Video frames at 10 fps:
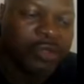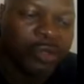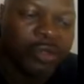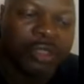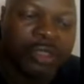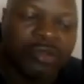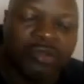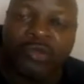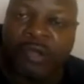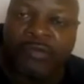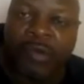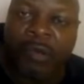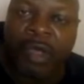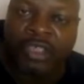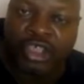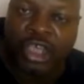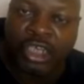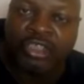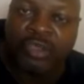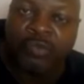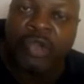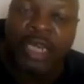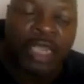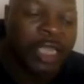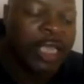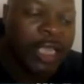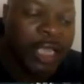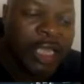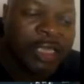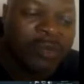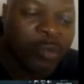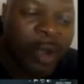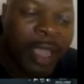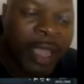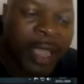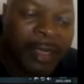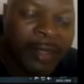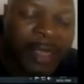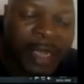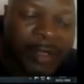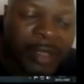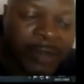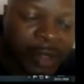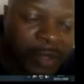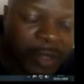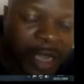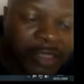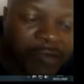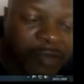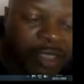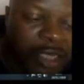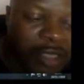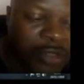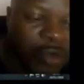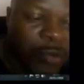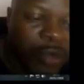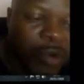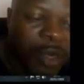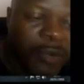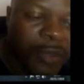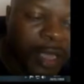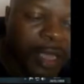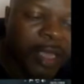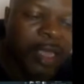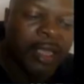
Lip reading: So this 24-hour change really is where the activity is. So we go in there.